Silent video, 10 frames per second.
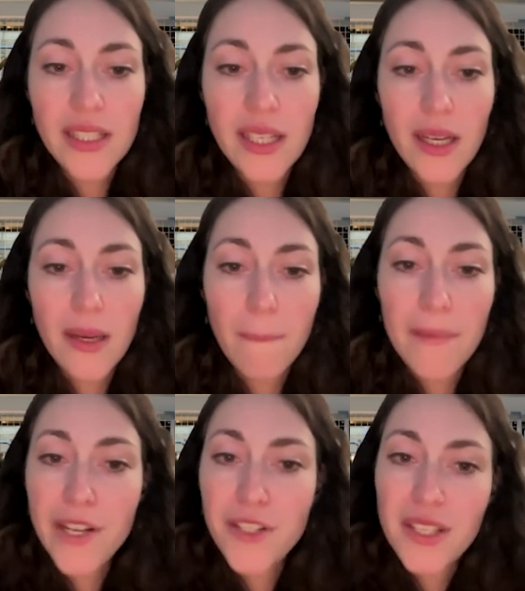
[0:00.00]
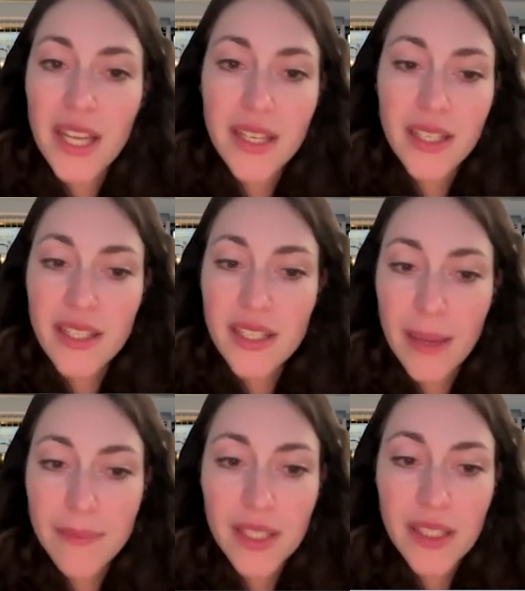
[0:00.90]
data, manage attendance
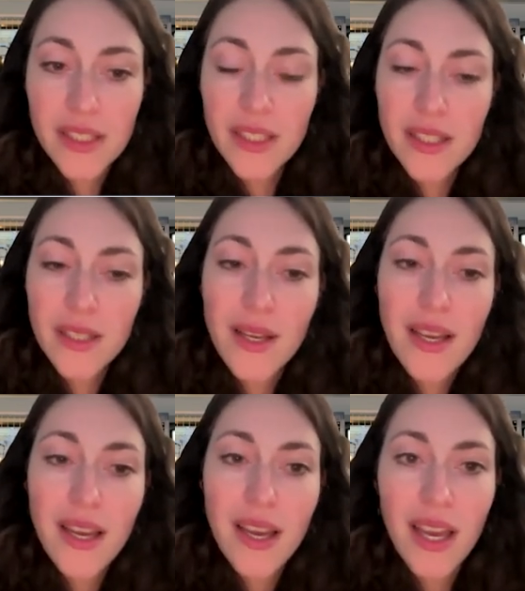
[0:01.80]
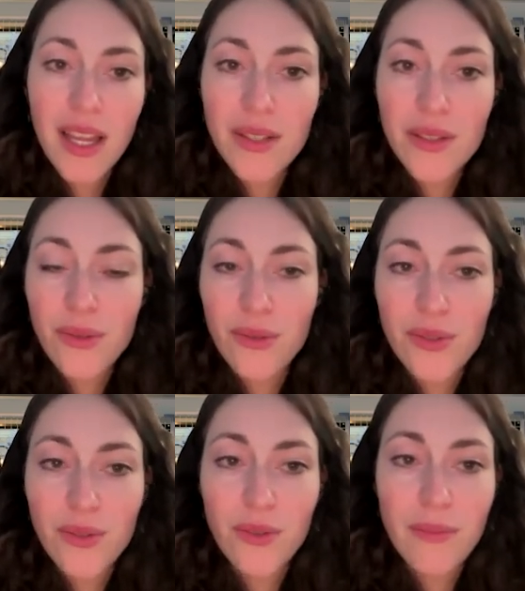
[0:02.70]
and absences, and
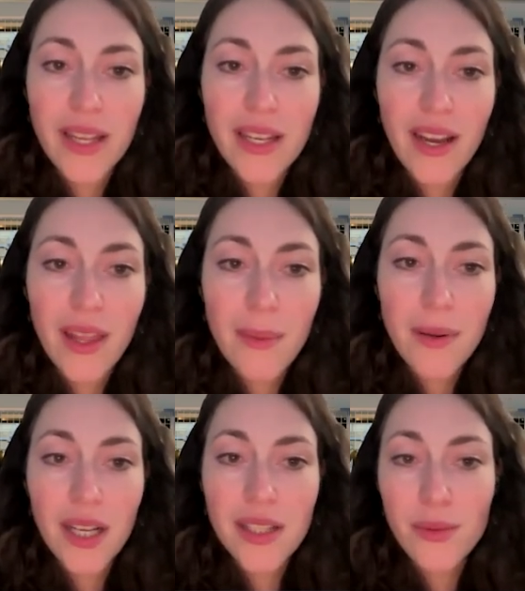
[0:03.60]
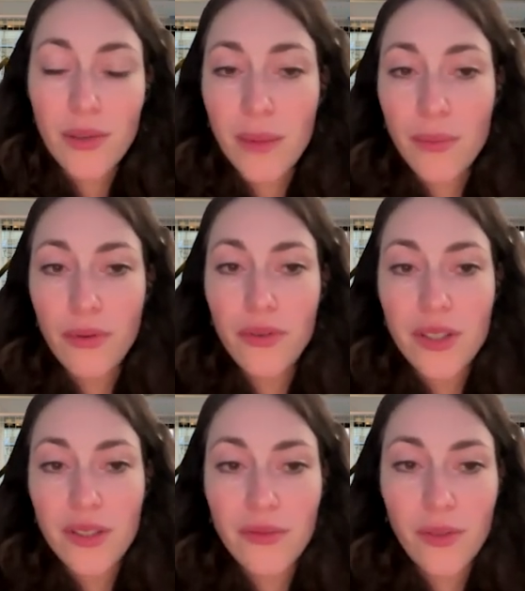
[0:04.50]
also many other parts. Really
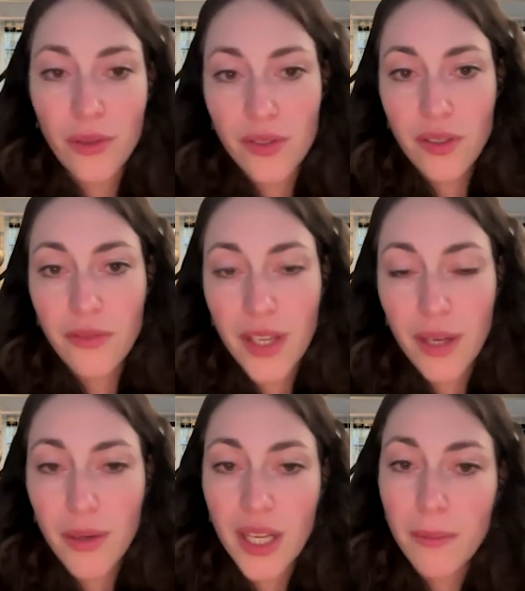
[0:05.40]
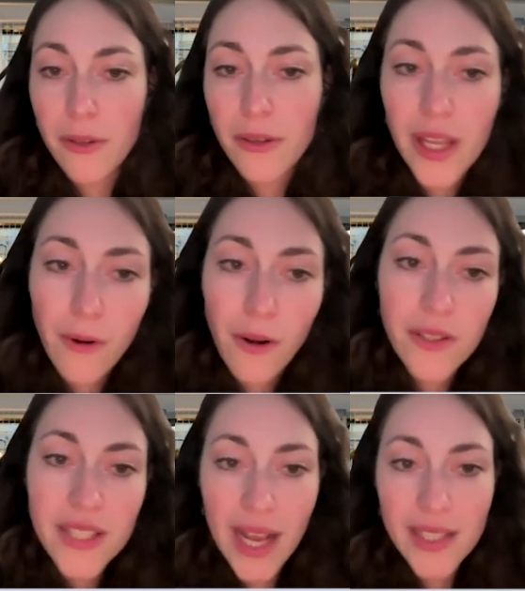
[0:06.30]
important, of course, configuring employee
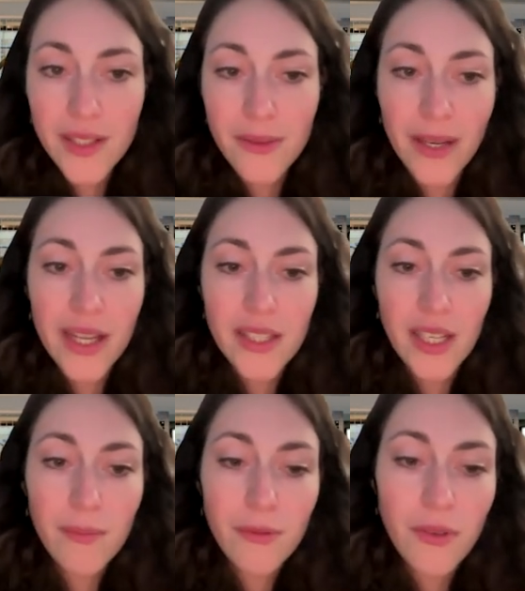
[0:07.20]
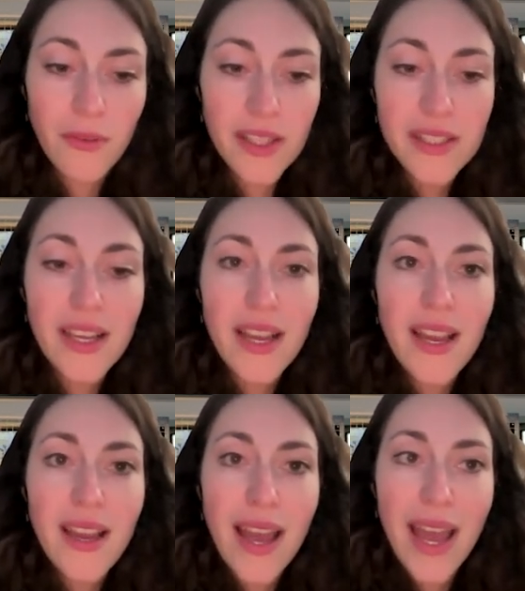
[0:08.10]
roles, access rights and approvals,
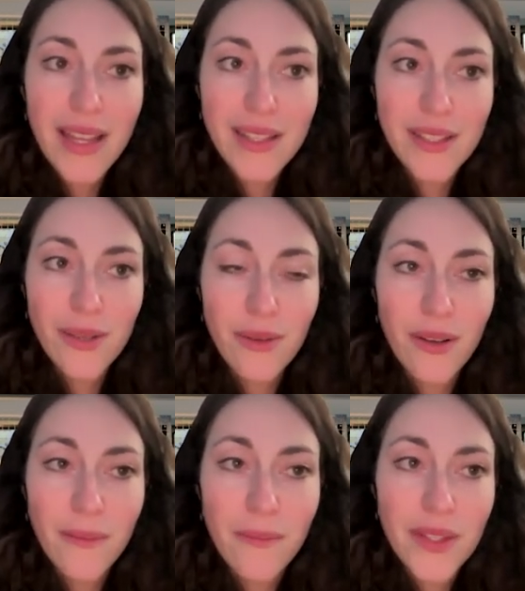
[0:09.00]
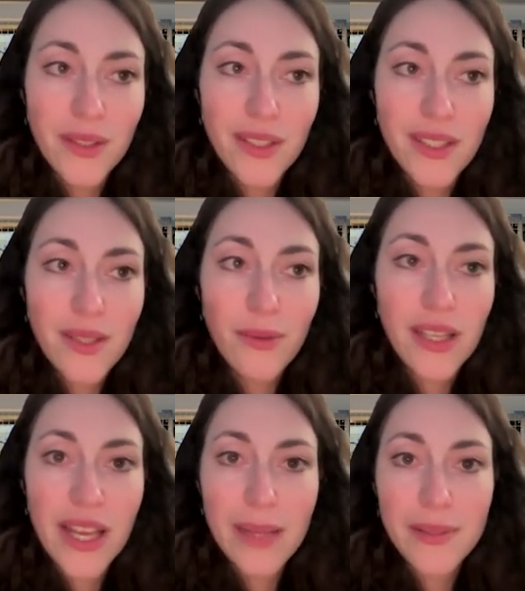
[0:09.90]
and so on. So it
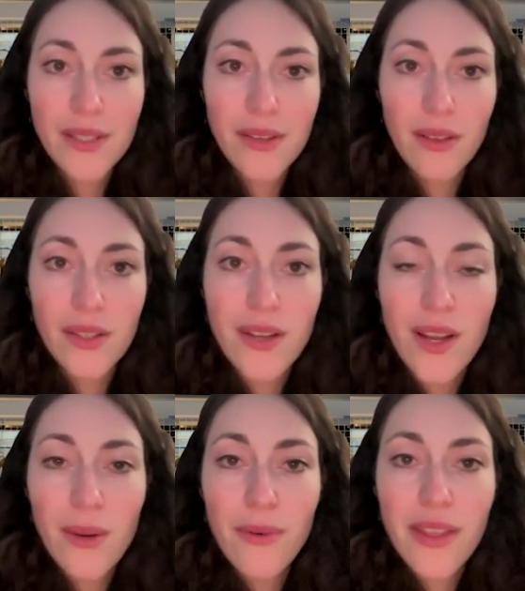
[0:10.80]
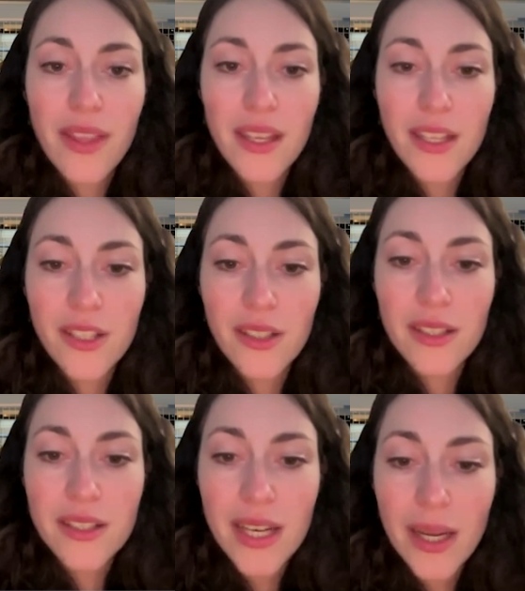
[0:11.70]
really helps you a lot with the
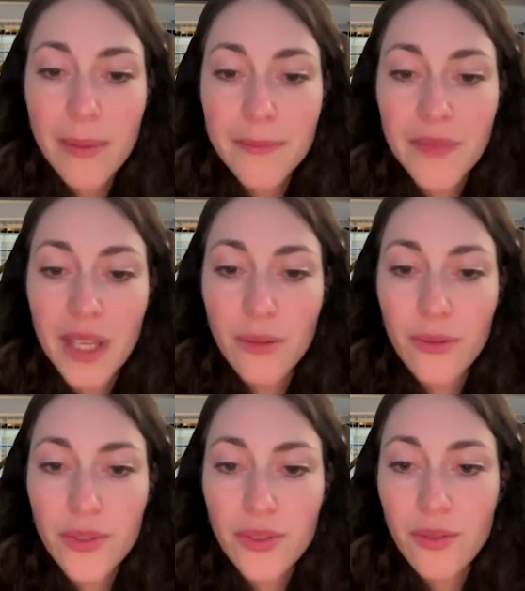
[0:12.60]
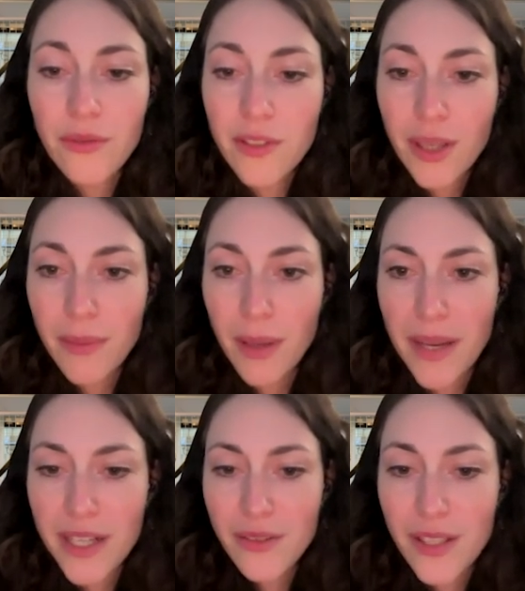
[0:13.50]
initial setup. And also jumping
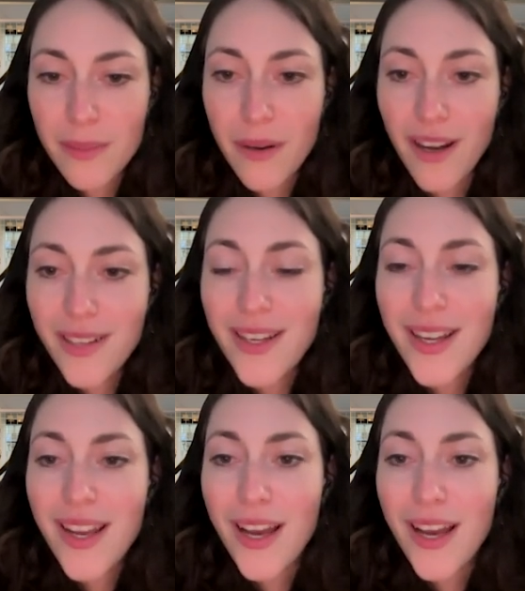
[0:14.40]
back to this part,